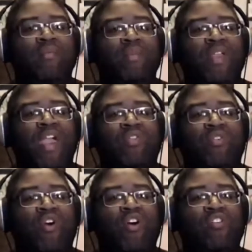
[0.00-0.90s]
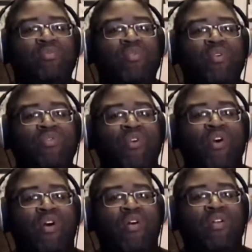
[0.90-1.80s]
Mechanothralls, Brute
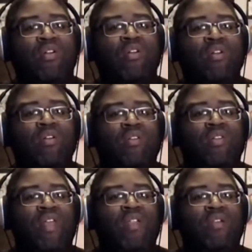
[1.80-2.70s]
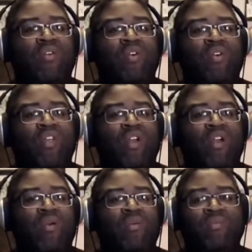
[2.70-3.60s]
Thrall. Then, of course,
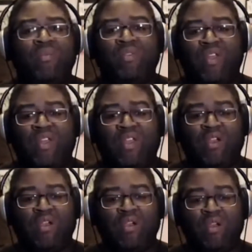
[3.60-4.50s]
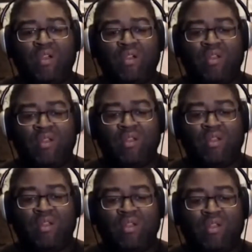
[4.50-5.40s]
let's see here.
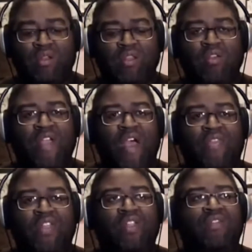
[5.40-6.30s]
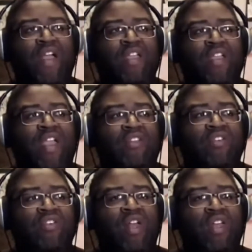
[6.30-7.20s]
You've got the
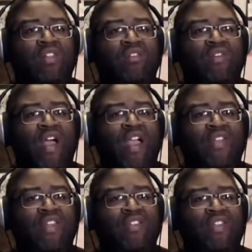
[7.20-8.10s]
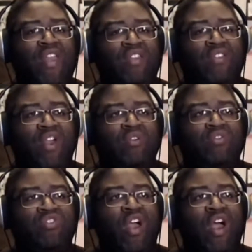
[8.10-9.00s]
Leviathan. It's got its ghost
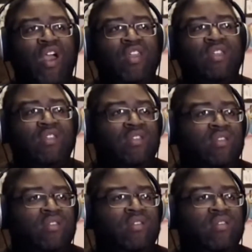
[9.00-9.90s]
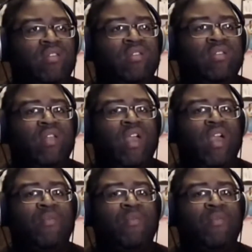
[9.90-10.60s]
shot. Yeah,